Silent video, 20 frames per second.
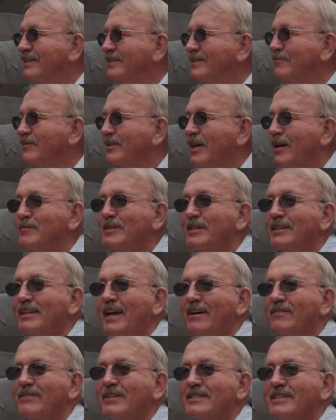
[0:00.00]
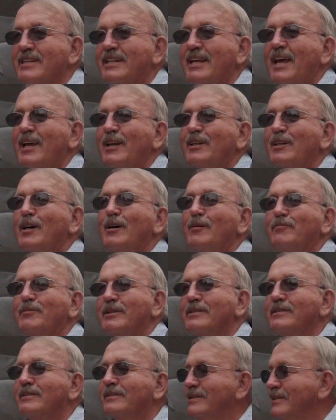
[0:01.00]
Sometimes he'd have to stand up
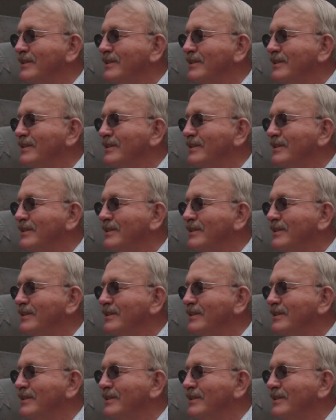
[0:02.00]
to